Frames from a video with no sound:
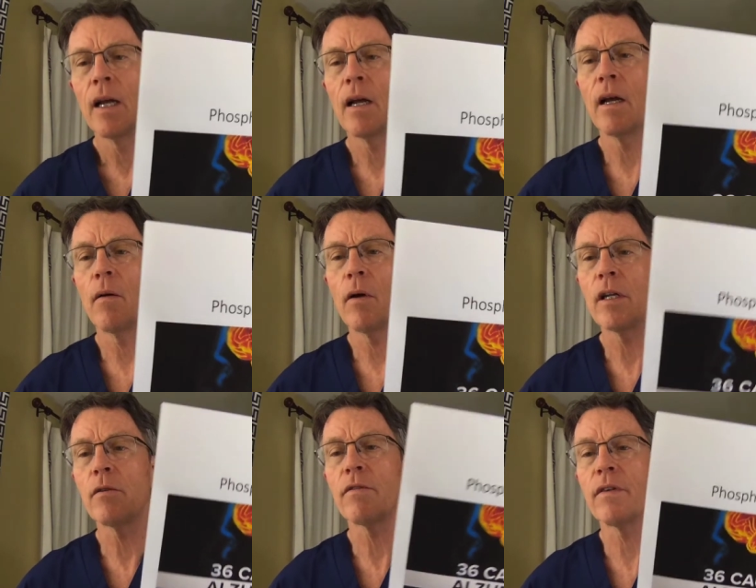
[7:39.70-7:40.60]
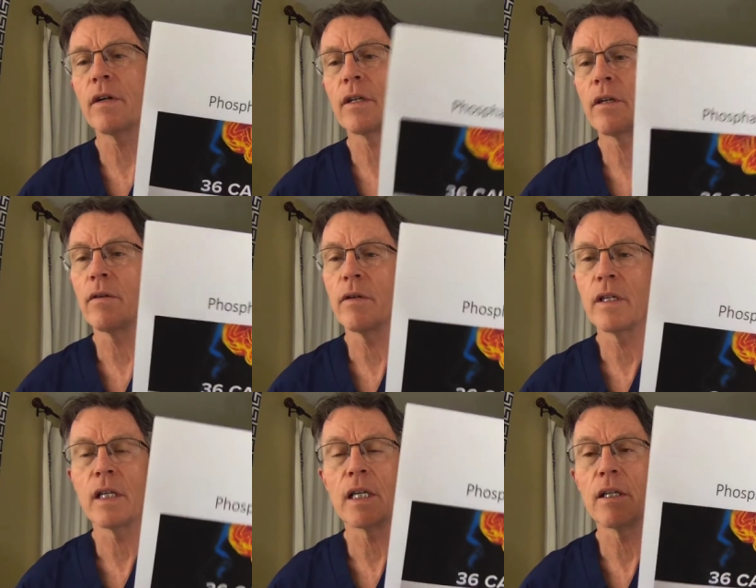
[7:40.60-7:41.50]
what he's referring to is
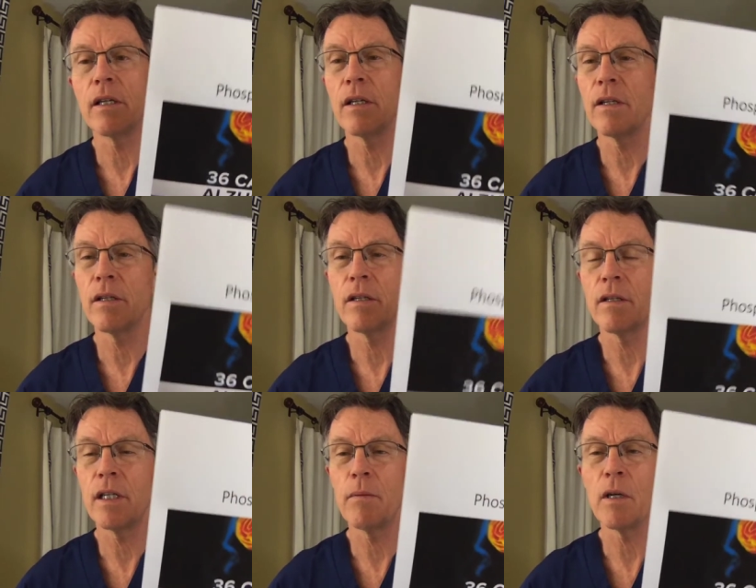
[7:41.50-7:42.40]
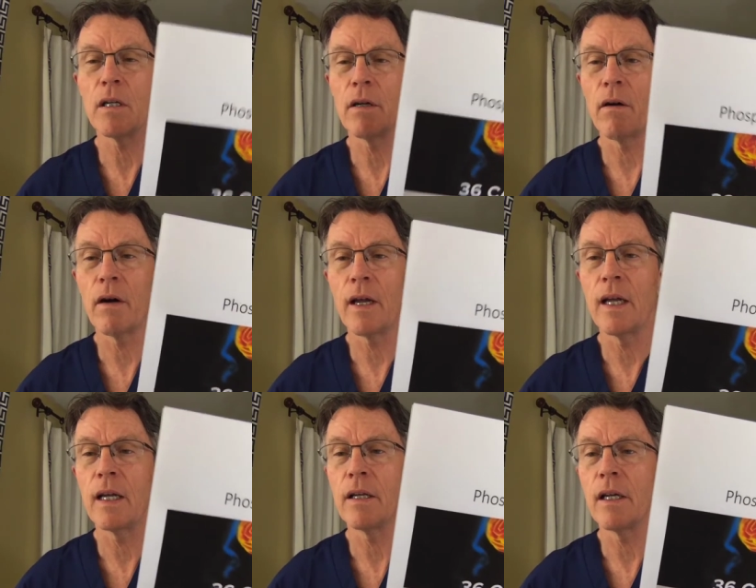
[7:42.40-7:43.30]
things as seemingly
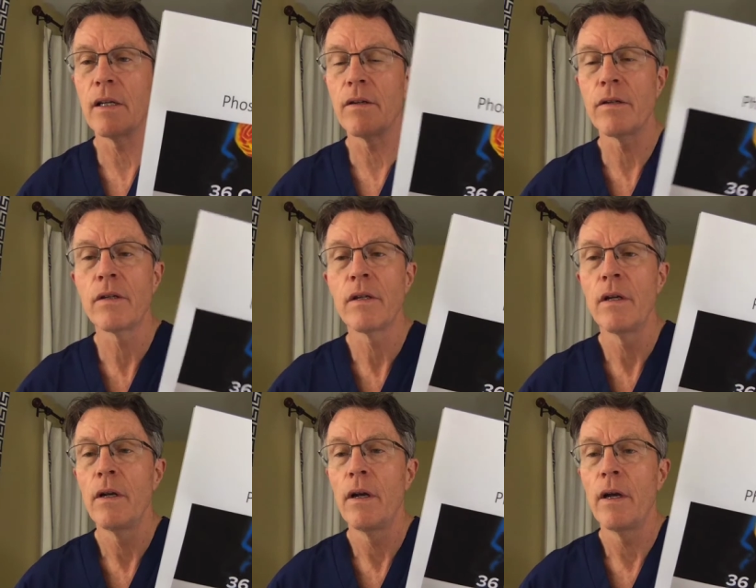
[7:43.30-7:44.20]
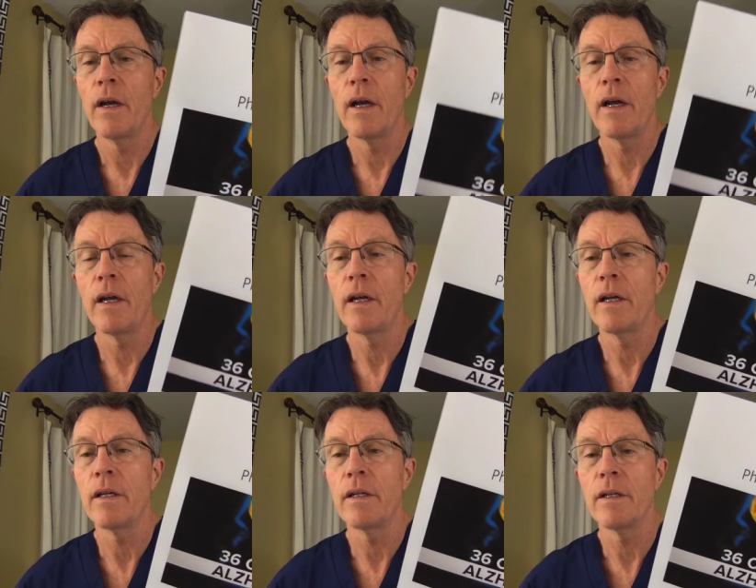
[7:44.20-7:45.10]
arcane as
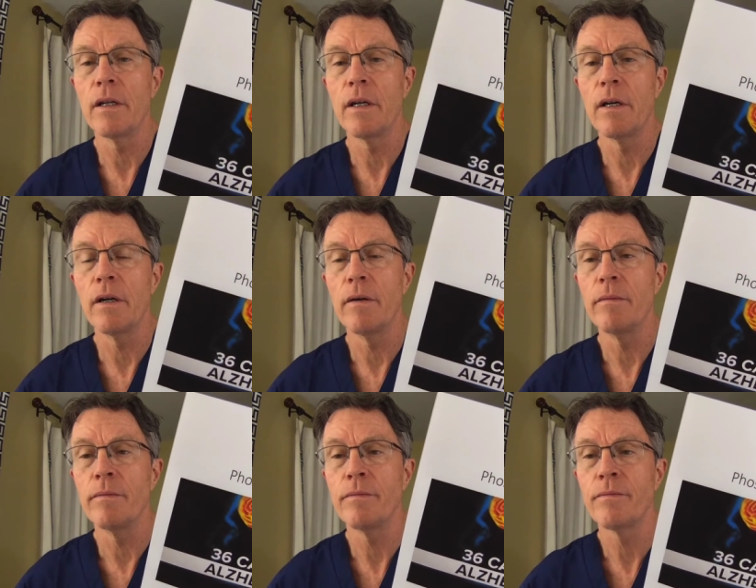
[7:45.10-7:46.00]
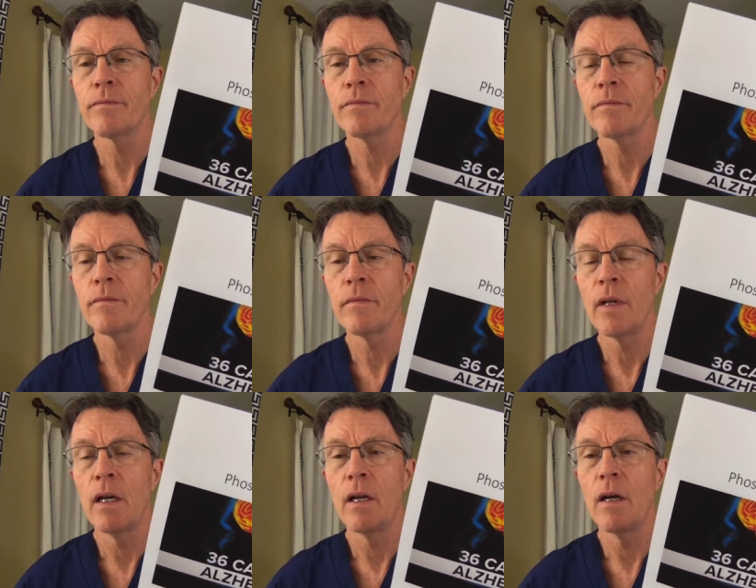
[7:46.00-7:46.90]
a, um,
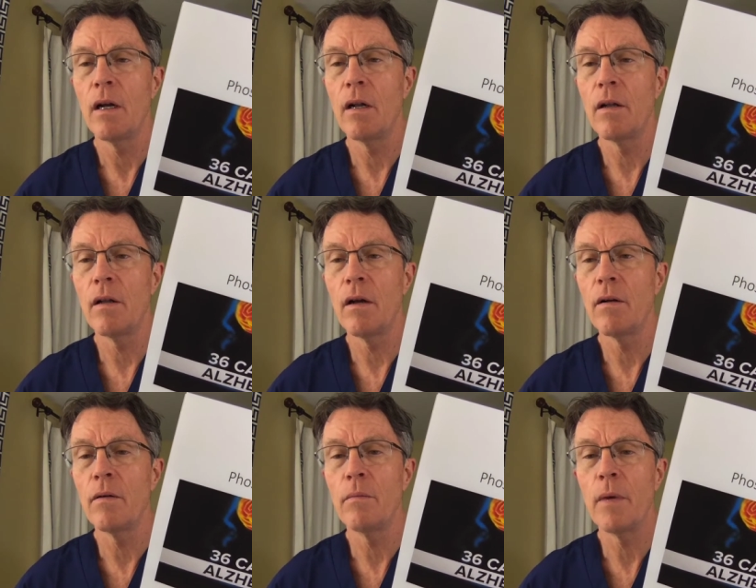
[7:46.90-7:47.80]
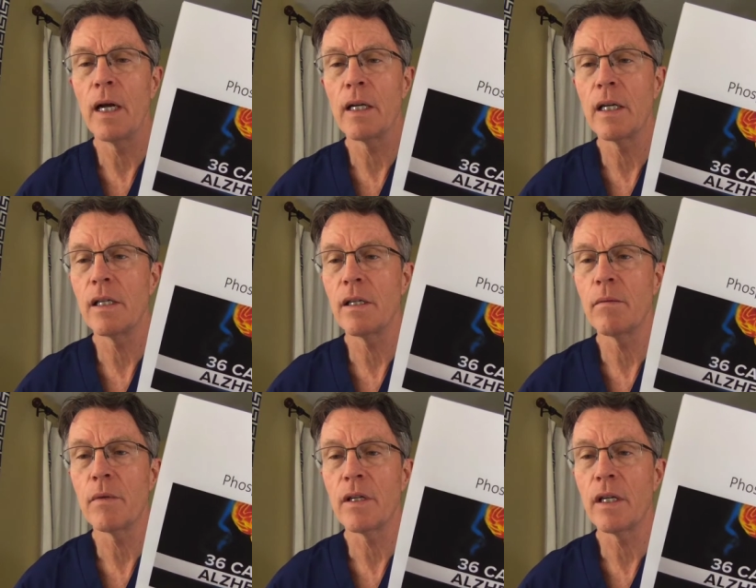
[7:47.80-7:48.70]
a low
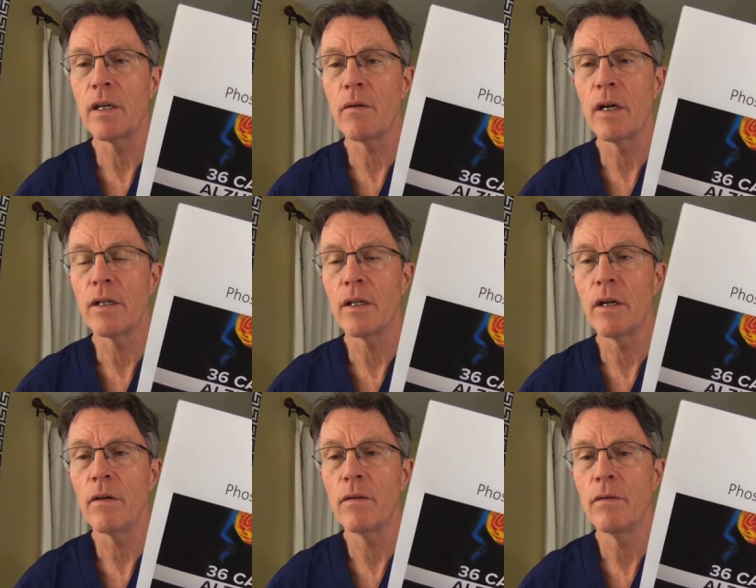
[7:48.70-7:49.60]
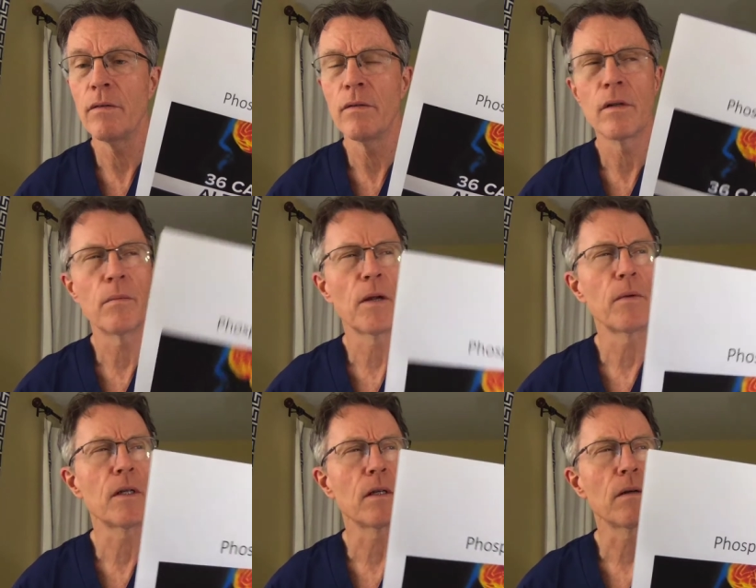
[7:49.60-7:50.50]
magnesium to zinc ratio, or
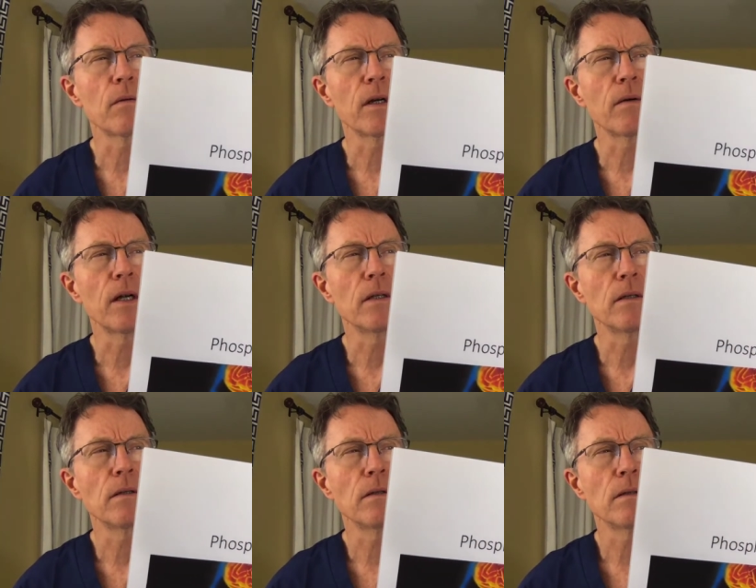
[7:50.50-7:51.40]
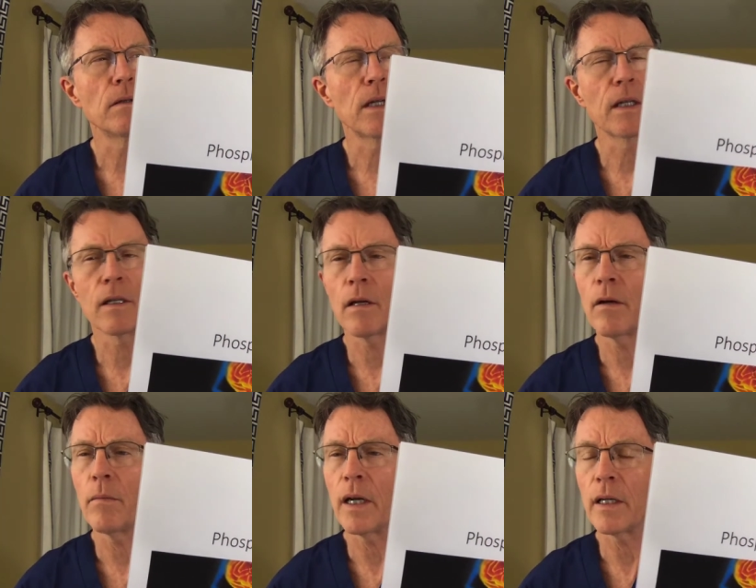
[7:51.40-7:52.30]
maybe it's the other way around. I think it's
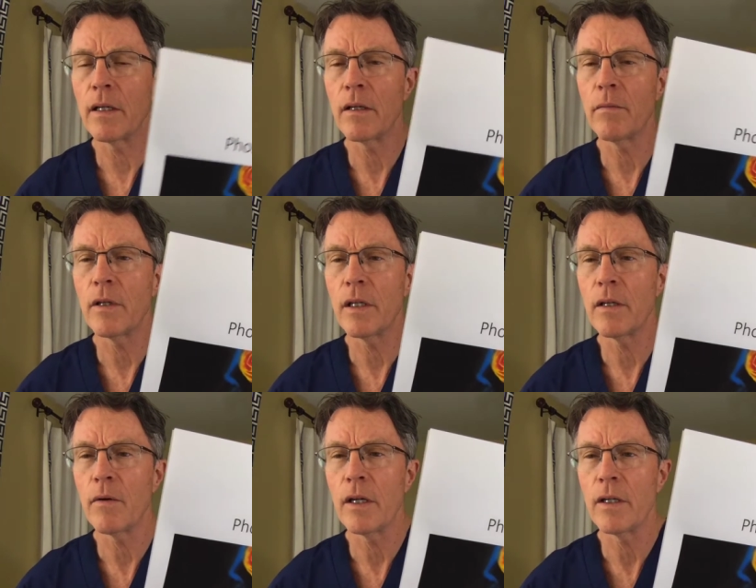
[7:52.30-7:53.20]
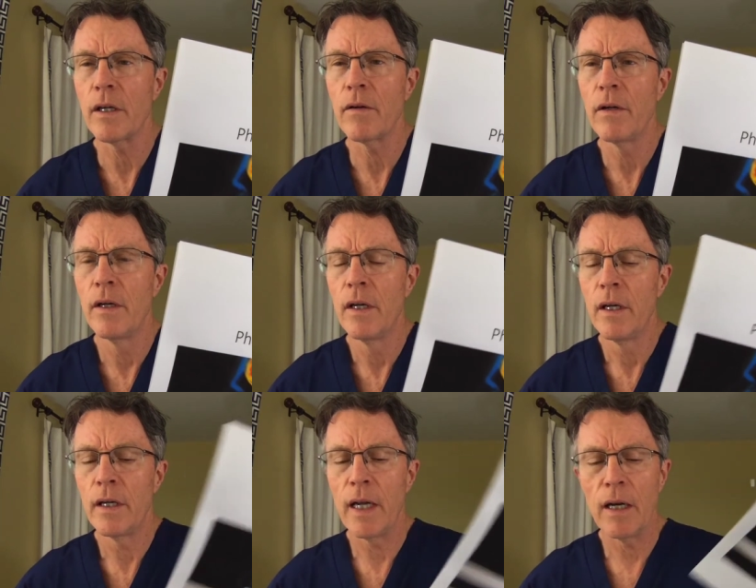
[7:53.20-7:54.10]
low magnesium to zinc ratio.
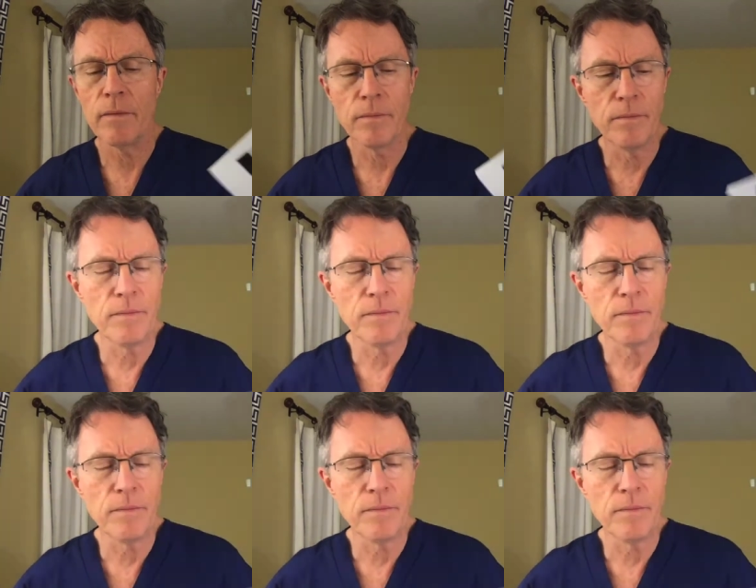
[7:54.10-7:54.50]
Now,